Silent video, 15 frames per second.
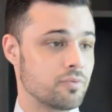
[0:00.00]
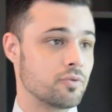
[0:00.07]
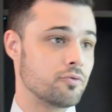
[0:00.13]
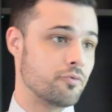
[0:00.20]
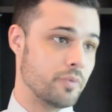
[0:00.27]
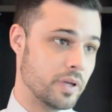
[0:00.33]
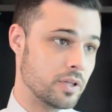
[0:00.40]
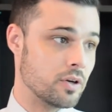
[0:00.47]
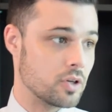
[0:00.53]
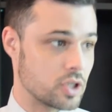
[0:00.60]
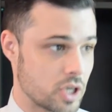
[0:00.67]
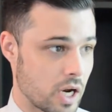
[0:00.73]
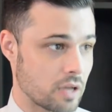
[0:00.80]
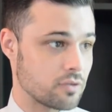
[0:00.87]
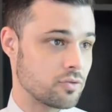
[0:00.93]
you read a
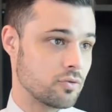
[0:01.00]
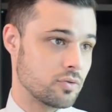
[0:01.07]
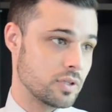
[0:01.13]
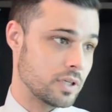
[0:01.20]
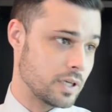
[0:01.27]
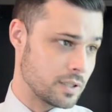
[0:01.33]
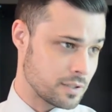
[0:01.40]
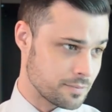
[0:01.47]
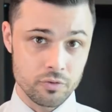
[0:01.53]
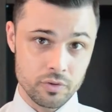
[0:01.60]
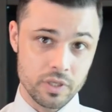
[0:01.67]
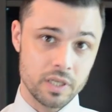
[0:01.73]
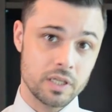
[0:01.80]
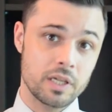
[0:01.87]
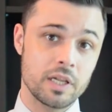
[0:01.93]
chart using it, you
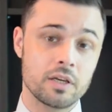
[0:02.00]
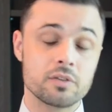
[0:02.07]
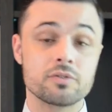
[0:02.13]
can click